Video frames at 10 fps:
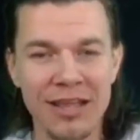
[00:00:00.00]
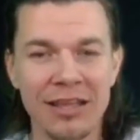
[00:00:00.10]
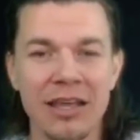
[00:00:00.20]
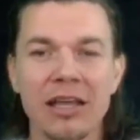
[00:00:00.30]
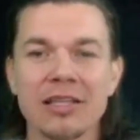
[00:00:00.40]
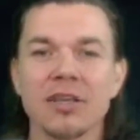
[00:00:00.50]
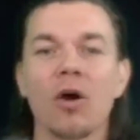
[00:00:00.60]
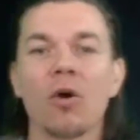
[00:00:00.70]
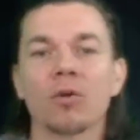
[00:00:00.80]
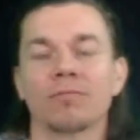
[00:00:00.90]
right?
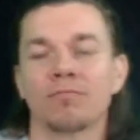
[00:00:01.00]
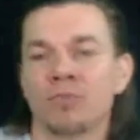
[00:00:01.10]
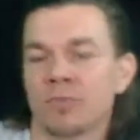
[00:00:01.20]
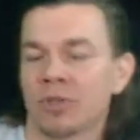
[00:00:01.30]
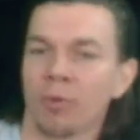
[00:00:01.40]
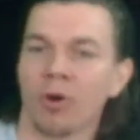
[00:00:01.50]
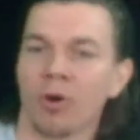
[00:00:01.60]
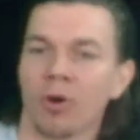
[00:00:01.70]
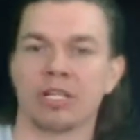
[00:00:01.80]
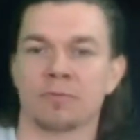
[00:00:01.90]
So
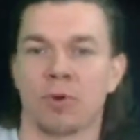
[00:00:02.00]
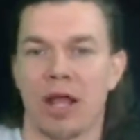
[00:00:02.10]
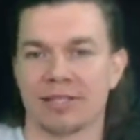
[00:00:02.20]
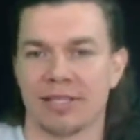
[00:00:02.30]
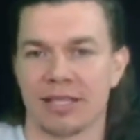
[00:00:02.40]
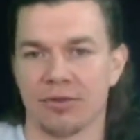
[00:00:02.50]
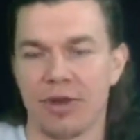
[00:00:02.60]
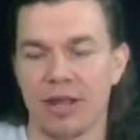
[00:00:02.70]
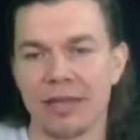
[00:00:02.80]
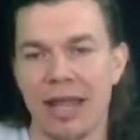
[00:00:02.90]
carbohydrates processing,
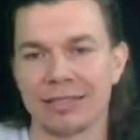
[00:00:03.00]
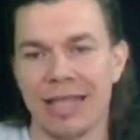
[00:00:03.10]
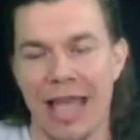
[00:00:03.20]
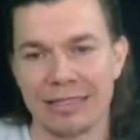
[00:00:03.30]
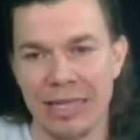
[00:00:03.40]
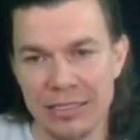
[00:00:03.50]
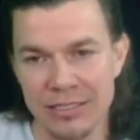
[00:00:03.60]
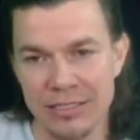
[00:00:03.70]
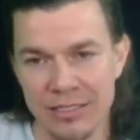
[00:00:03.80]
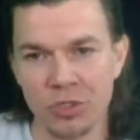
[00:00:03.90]
right? That
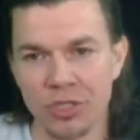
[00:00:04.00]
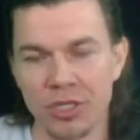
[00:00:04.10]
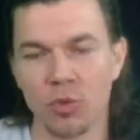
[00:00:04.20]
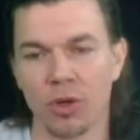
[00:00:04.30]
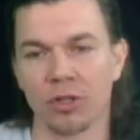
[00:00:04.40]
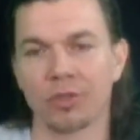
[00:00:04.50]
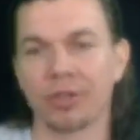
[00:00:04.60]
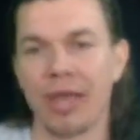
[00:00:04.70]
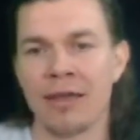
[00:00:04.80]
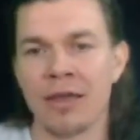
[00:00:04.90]
is the first thing you want to
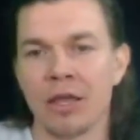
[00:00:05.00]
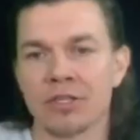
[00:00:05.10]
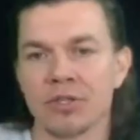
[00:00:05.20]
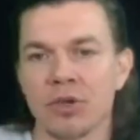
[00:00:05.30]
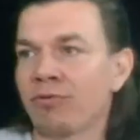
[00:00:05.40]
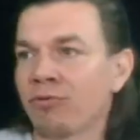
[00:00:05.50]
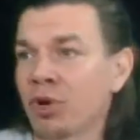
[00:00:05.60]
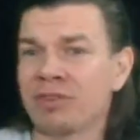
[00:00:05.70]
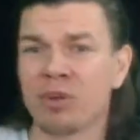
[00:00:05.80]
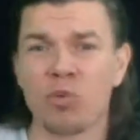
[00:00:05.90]
look at. So
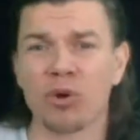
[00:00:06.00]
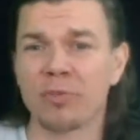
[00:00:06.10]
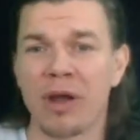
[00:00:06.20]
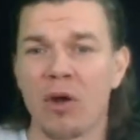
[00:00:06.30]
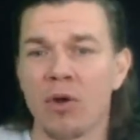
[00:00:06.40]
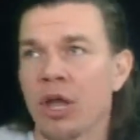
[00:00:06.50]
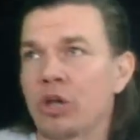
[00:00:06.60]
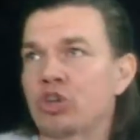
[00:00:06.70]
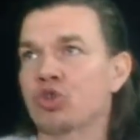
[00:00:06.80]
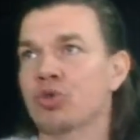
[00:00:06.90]
before you even worry about
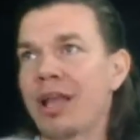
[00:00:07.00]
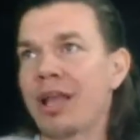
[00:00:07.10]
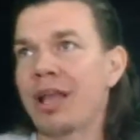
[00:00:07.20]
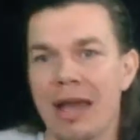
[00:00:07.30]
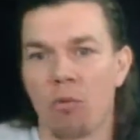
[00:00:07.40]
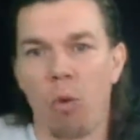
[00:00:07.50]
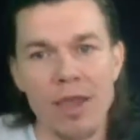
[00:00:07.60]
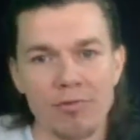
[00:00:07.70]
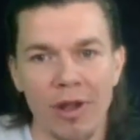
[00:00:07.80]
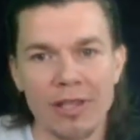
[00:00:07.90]
should I eat a
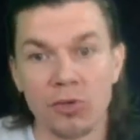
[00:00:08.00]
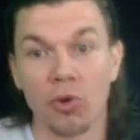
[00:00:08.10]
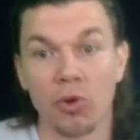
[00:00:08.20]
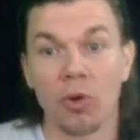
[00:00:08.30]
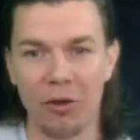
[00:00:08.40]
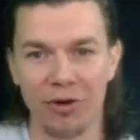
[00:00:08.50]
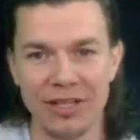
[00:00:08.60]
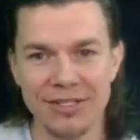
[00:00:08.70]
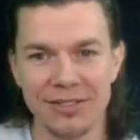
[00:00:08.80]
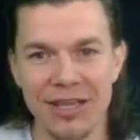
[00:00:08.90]
white rice or a brown
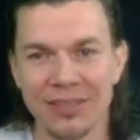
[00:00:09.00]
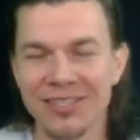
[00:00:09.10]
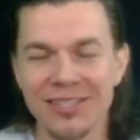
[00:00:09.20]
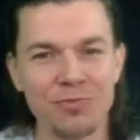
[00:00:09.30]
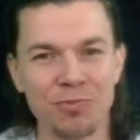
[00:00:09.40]
rice, like